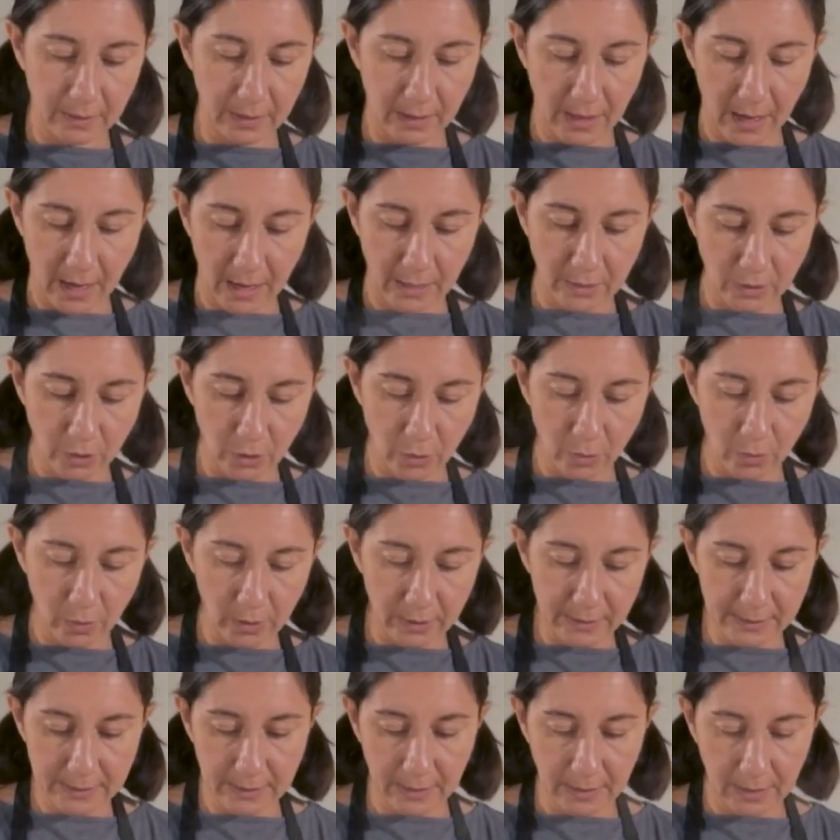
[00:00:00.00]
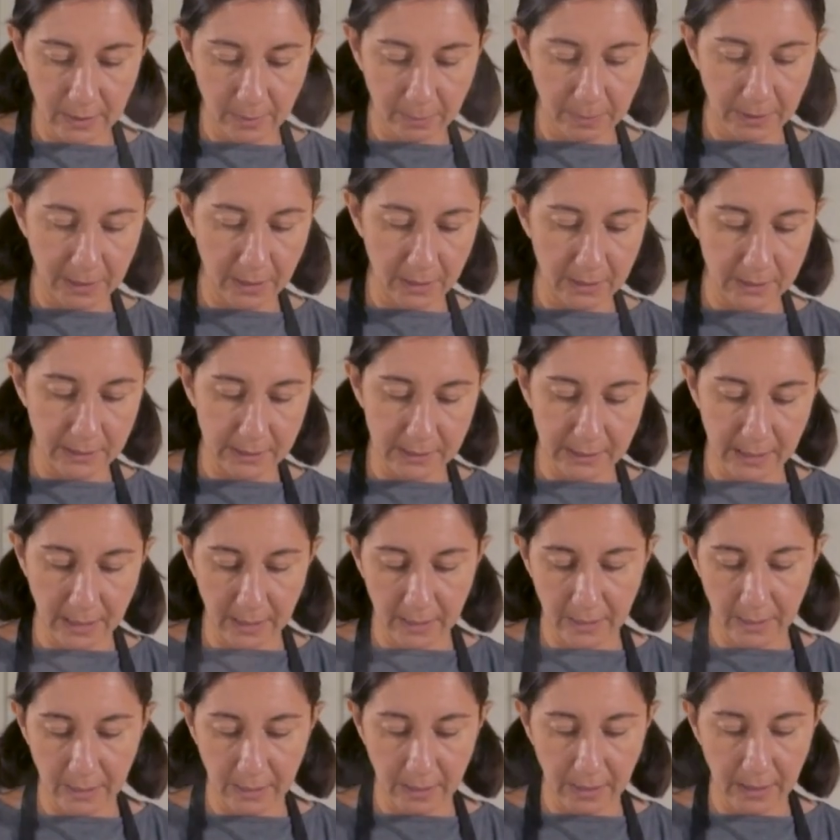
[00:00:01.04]
and you will see it because
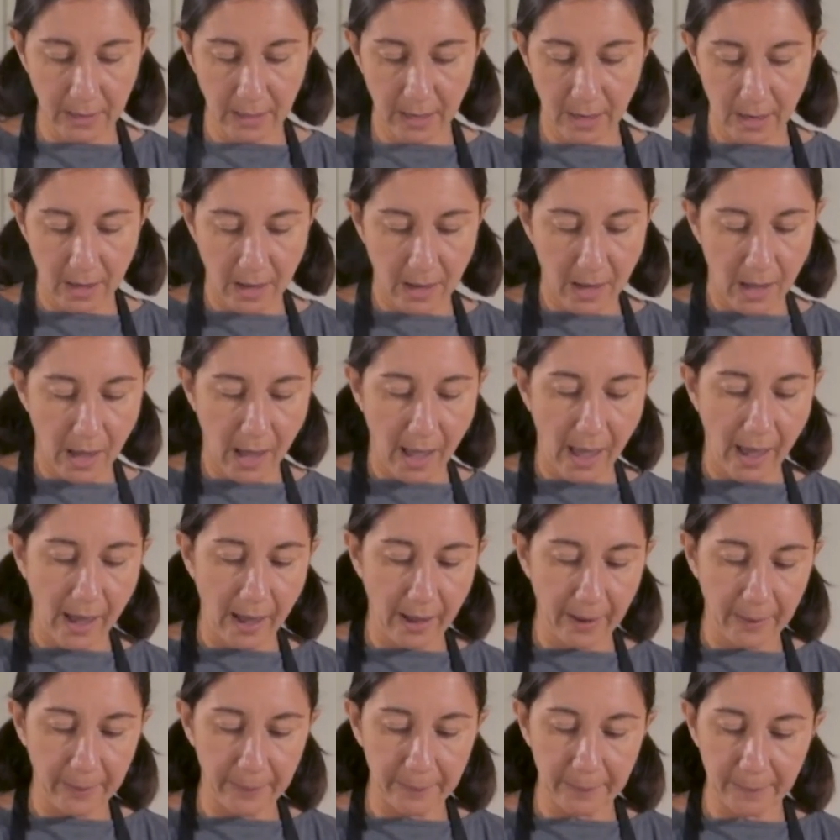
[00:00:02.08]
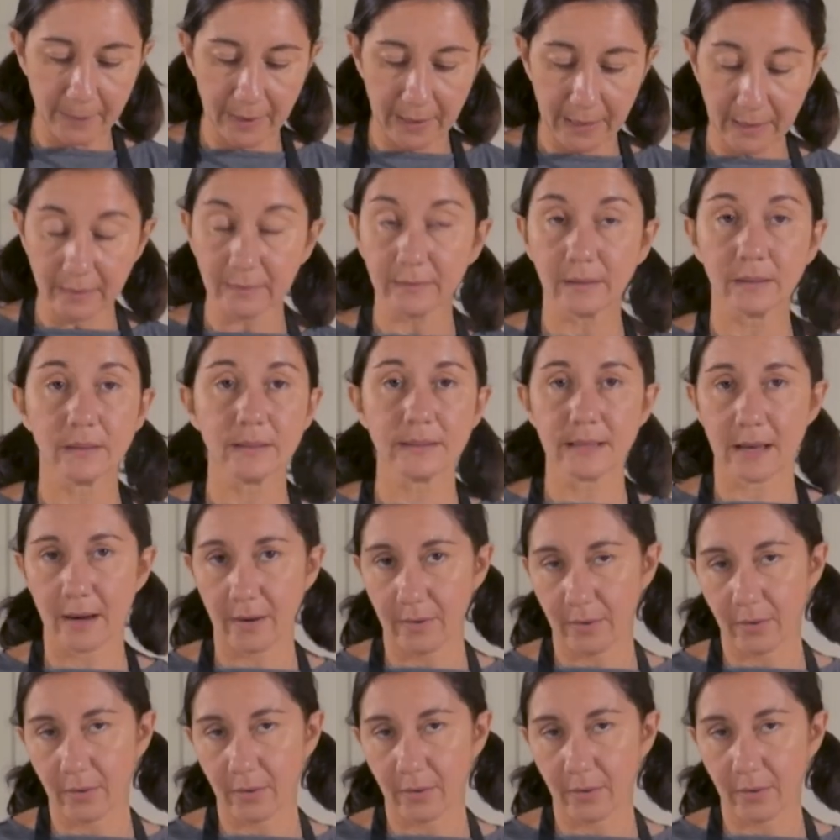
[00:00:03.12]
the lentils are